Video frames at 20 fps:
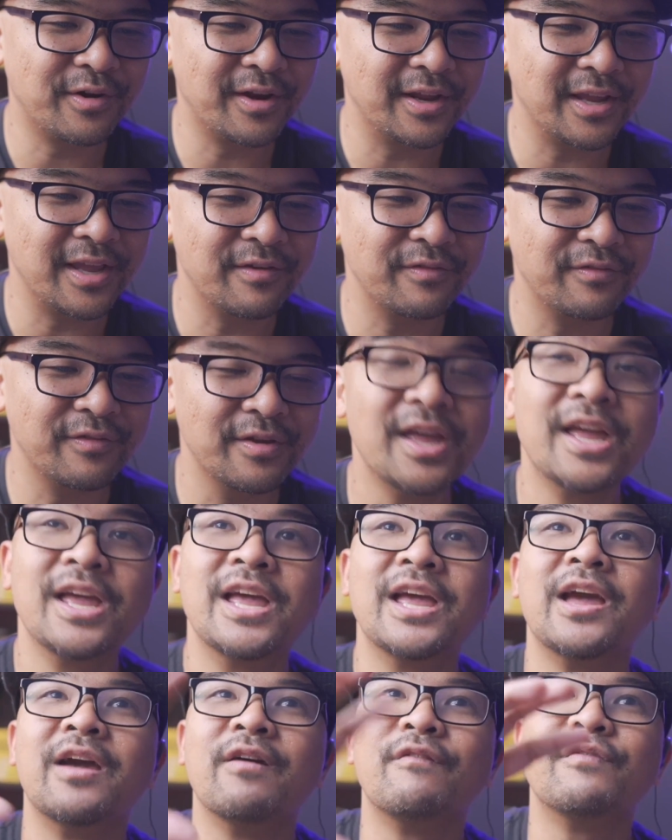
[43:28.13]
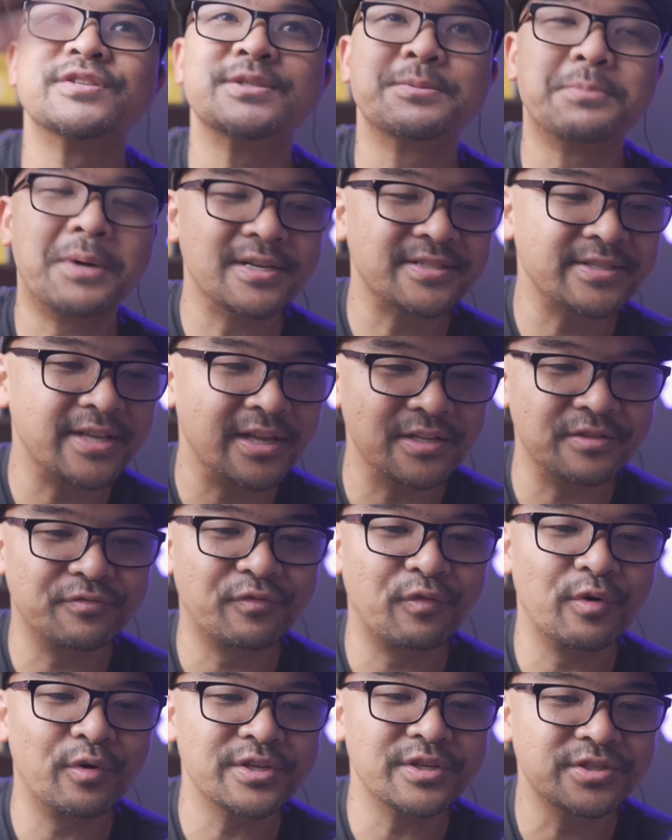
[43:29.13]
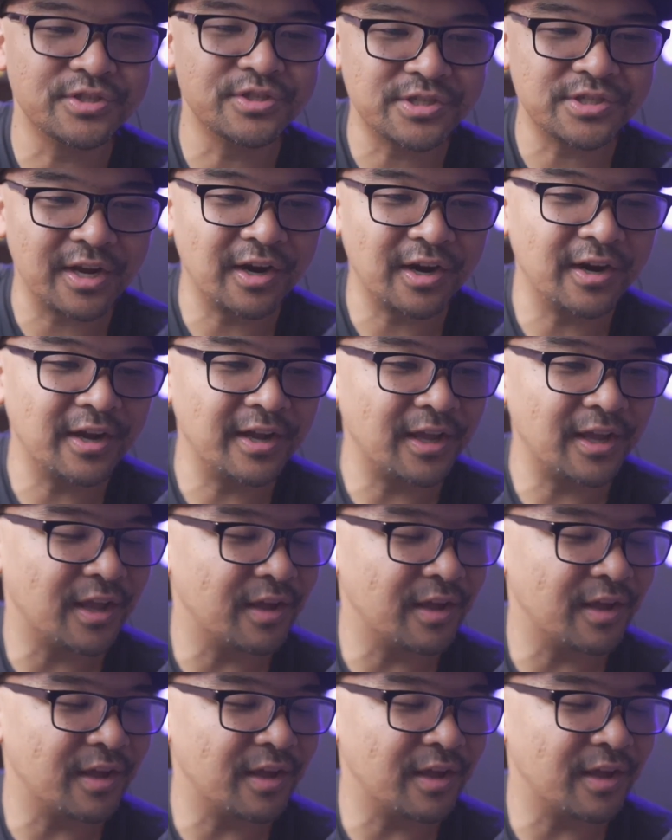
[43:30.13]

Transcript: Like if if it's about Salesforce, Jerry.